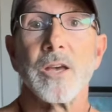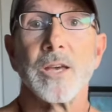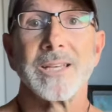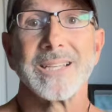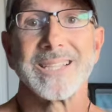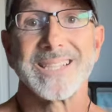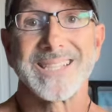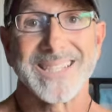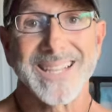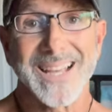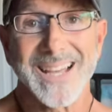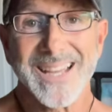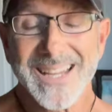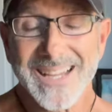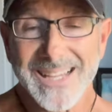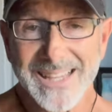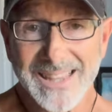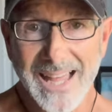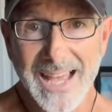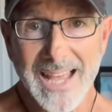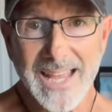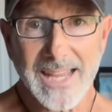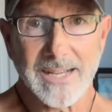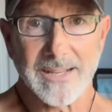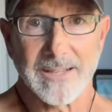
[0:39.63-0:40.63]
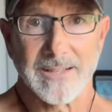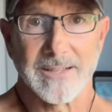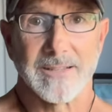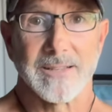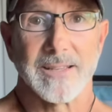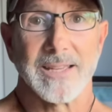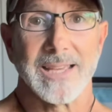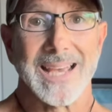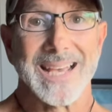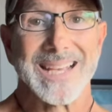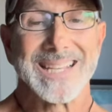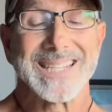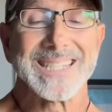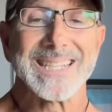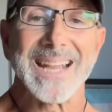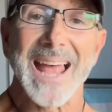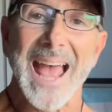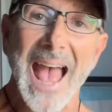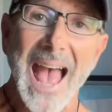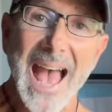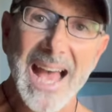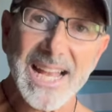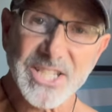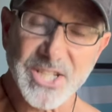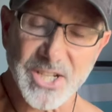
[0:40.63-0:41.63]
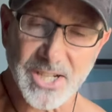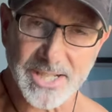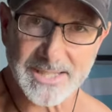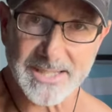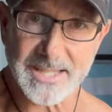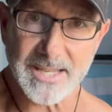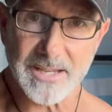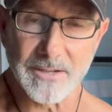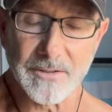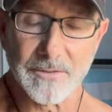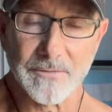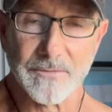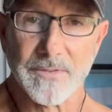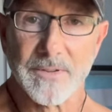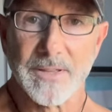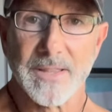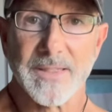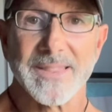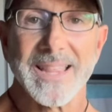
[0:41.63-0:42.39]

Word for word: Cellulite is an adjective